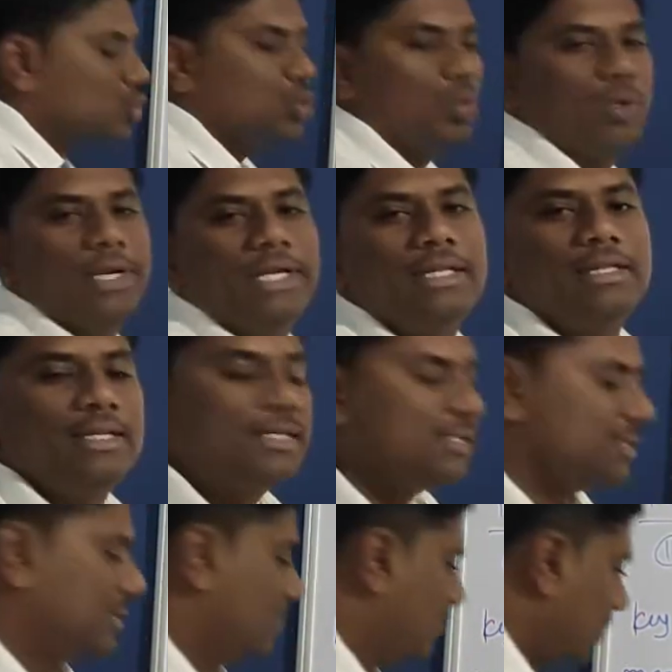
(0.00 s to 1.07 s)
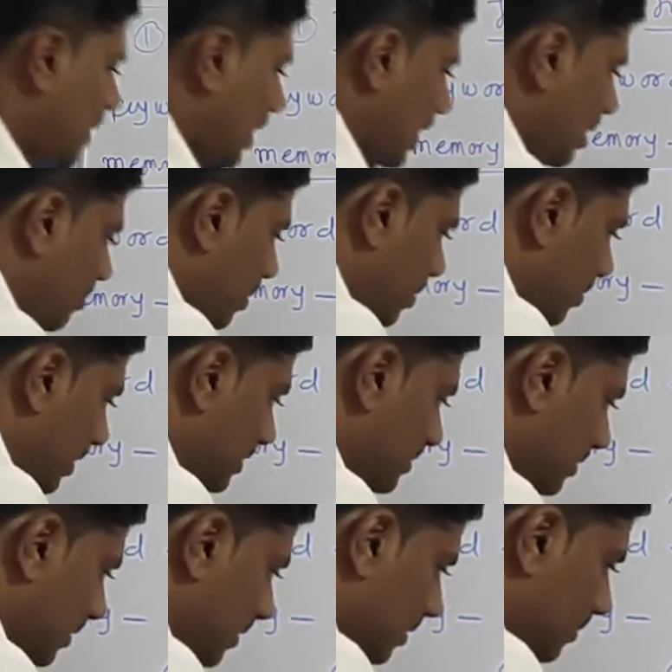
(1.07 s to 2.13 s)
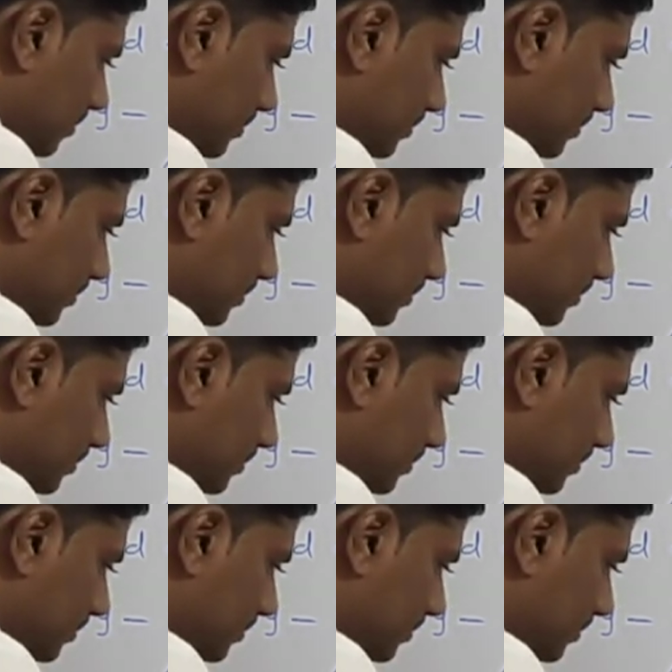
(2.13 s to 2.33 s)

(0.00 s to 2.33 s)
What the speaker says: store in this a memory cell?